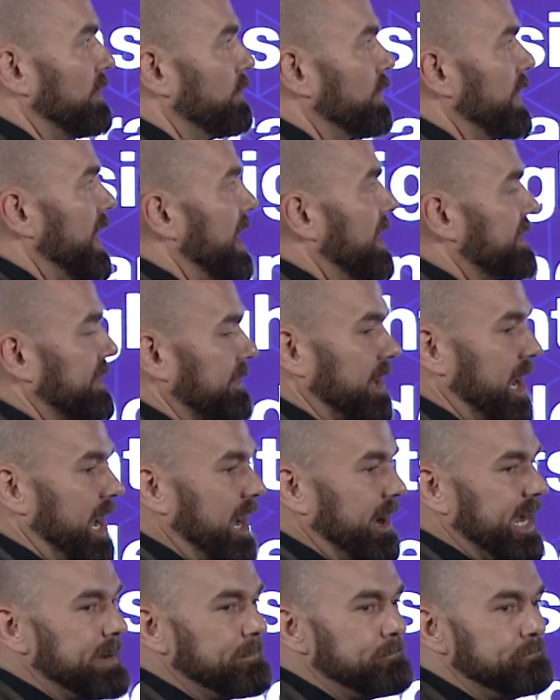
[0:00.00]
where there
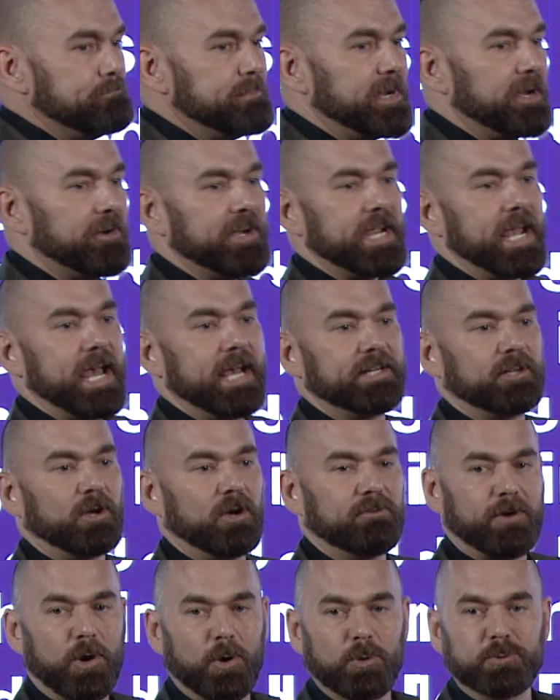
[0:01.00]
are a myriad
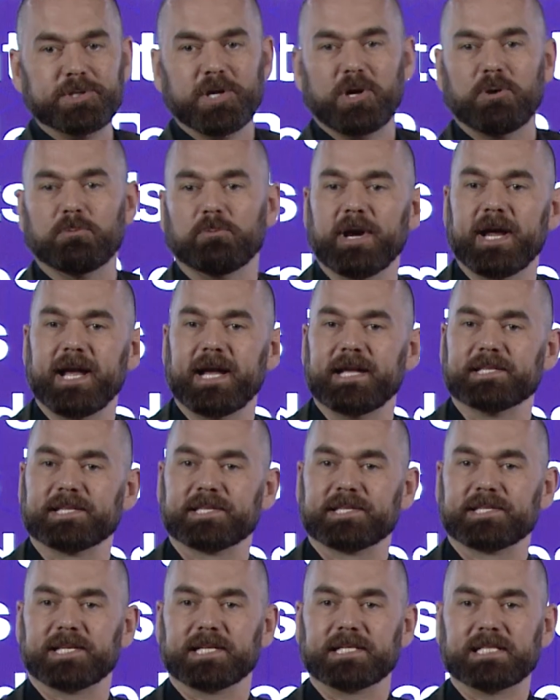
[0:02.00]
of hotel brands
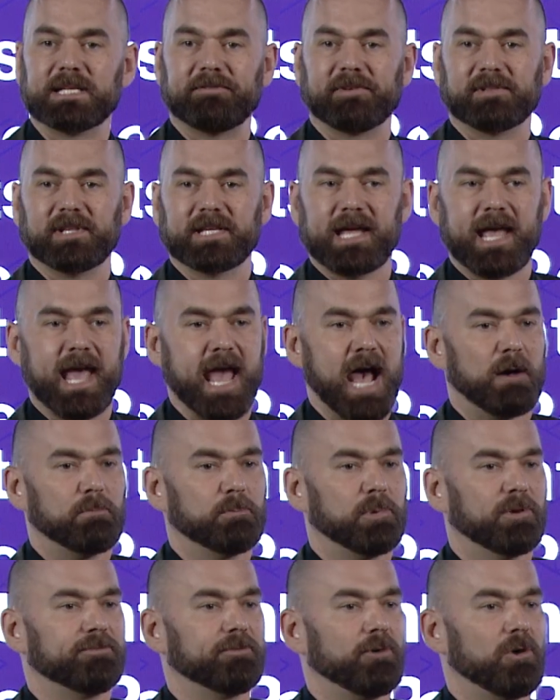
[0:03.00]
significantly
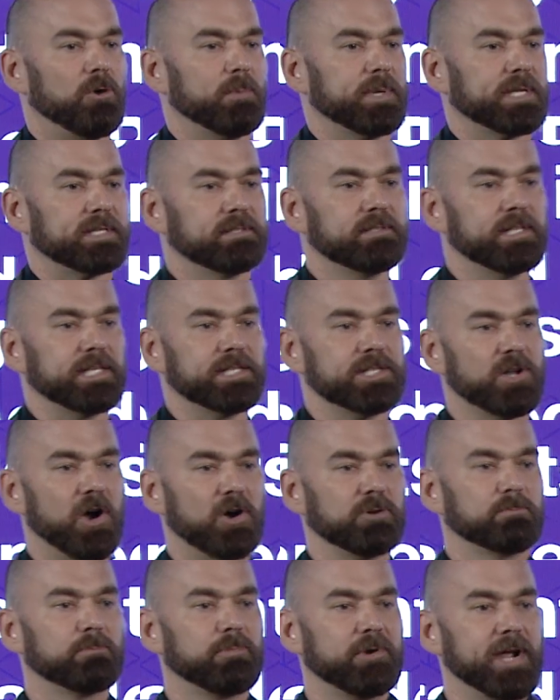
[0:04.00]
outperforming the
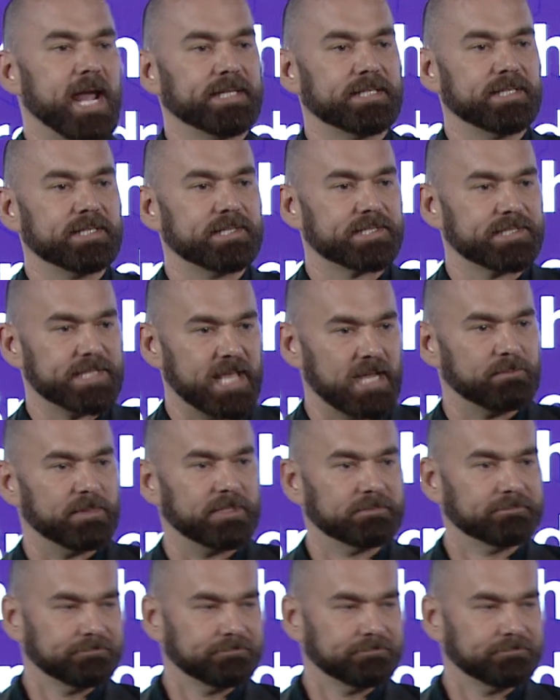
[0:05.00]
non-branded segment.